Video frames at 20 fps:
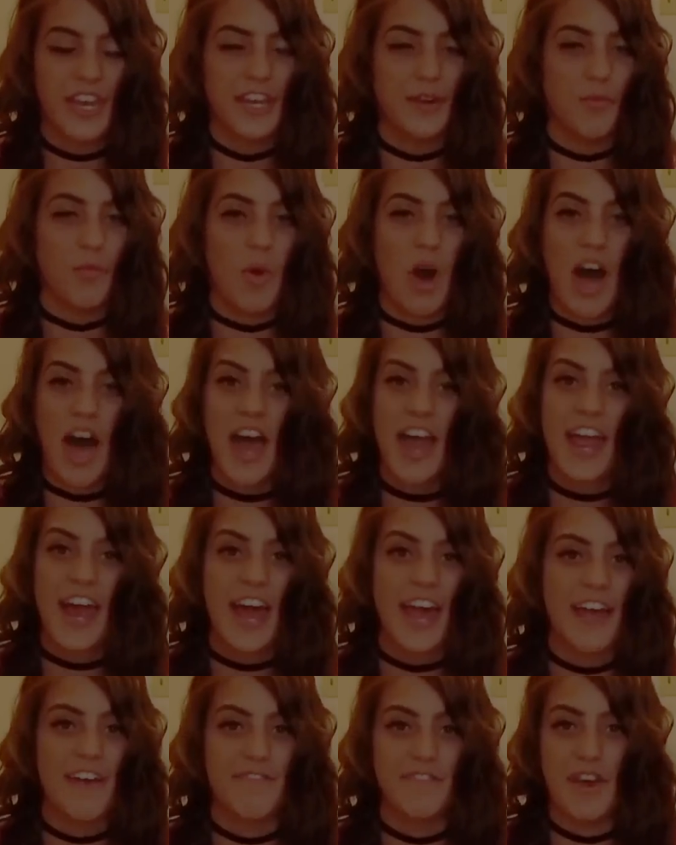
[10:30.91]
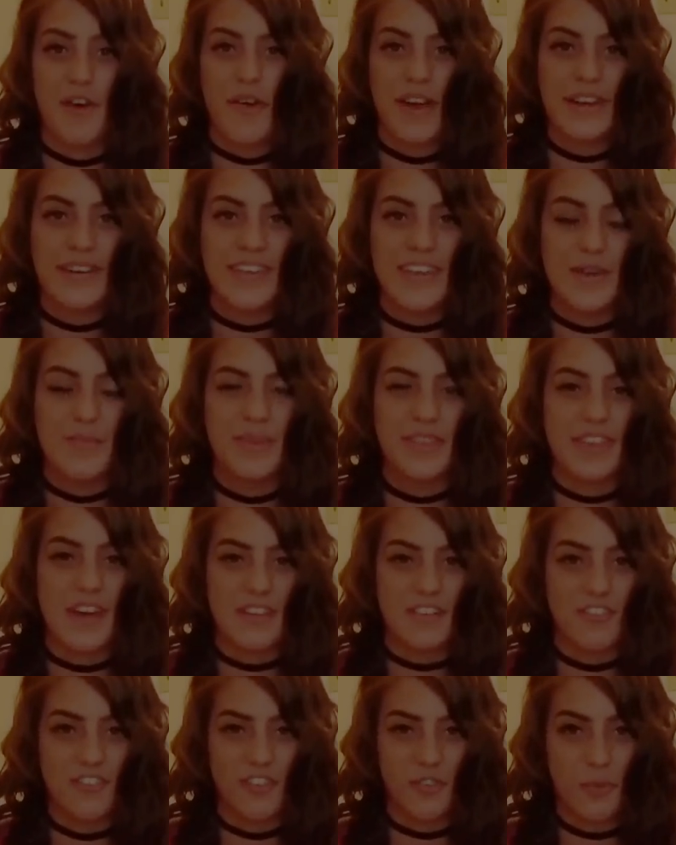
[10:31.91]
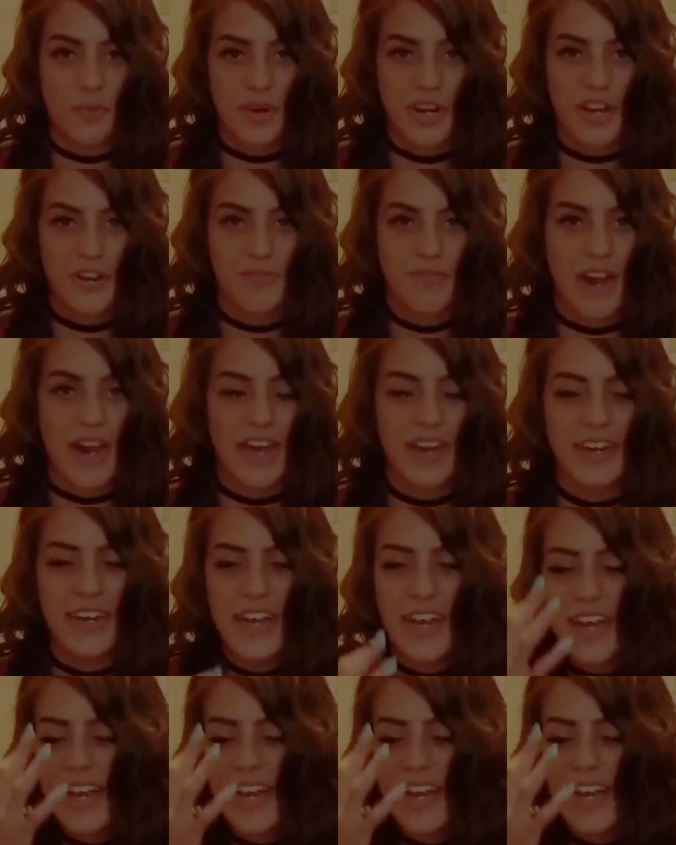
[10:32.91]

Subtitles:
and why, I have no idea, but that's just what I read.